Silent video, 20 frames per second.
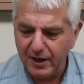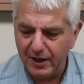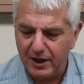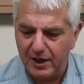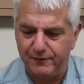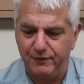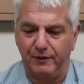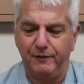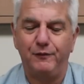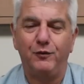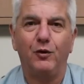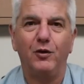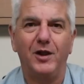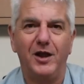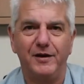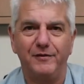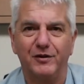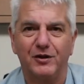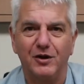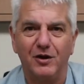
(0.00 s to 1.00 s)
if I fall out
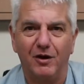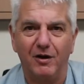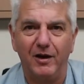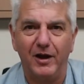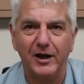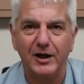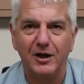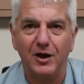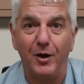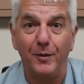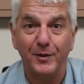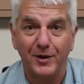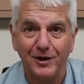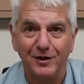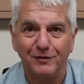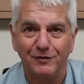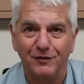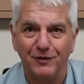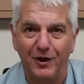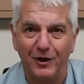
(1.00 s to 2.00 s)
of a kayak, I'm going to
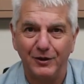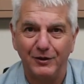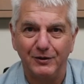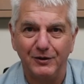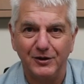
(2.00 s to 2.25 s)
float.